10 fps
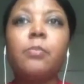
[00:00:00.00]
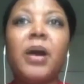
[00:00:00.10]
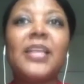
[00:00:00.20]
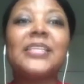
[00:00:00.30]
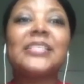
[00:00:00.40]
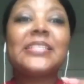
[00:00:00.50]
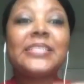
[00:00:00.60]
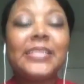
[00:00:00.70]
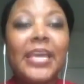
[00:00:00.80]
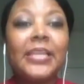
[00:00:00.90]
by the
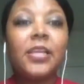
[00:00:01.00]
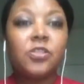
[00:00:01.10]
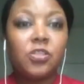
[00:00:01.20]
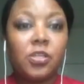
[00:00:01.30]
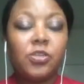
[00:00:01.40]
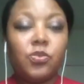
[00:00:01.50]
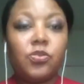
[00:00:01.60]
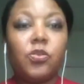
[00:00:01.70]
state legislatures.